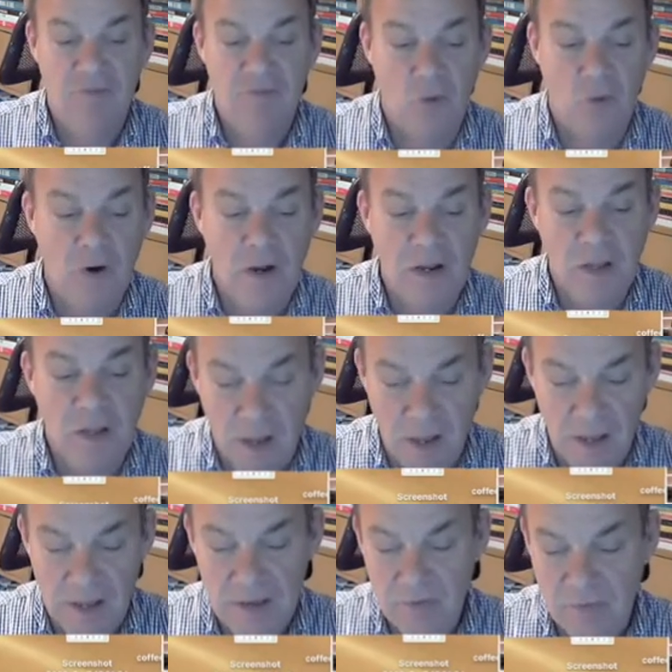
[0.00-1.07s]
you're
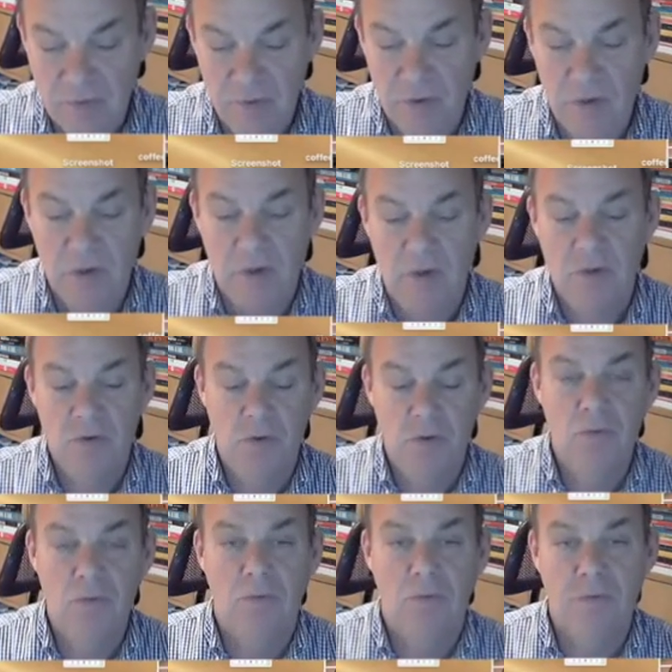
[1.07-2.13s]
alive,
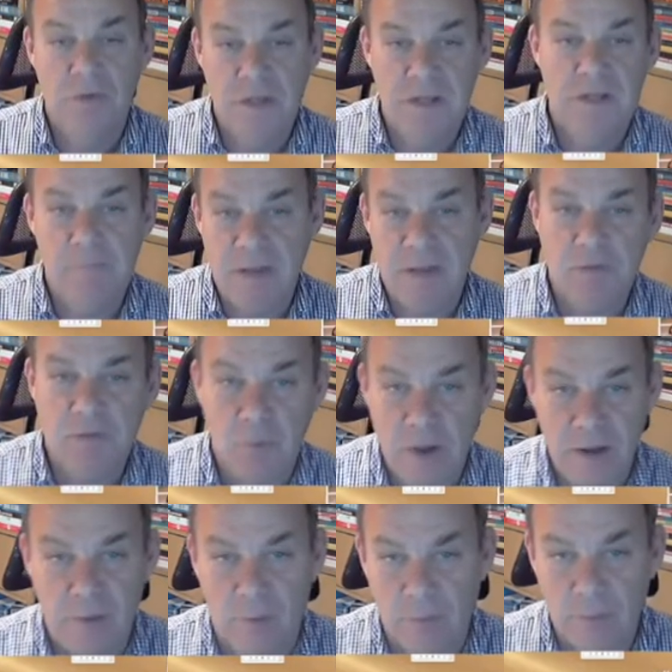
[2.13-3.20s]
you need mental
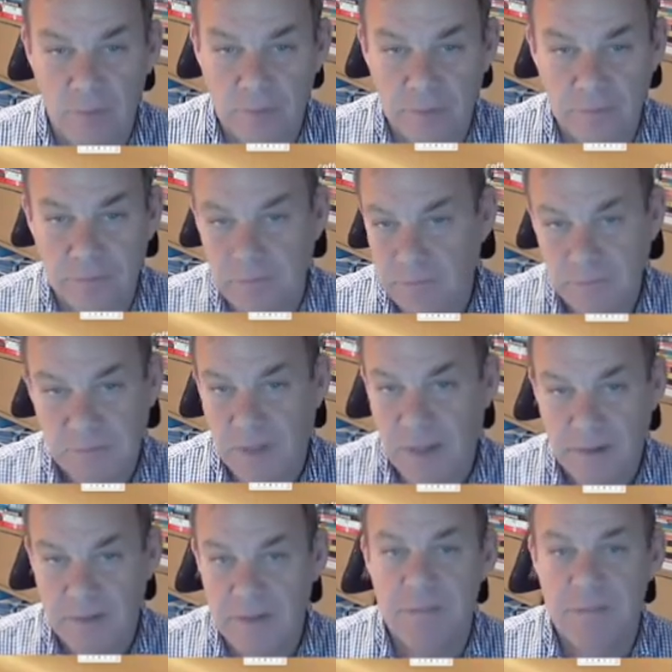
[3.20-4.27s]
health.
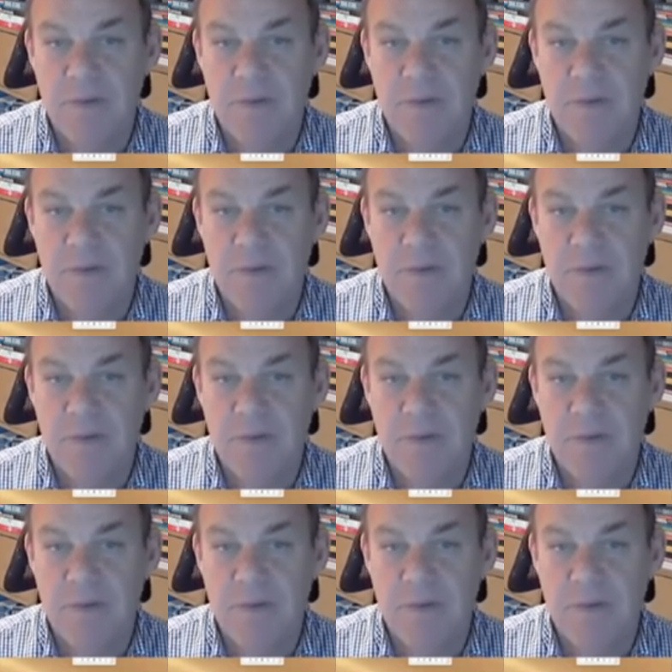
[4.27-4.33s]
Let's be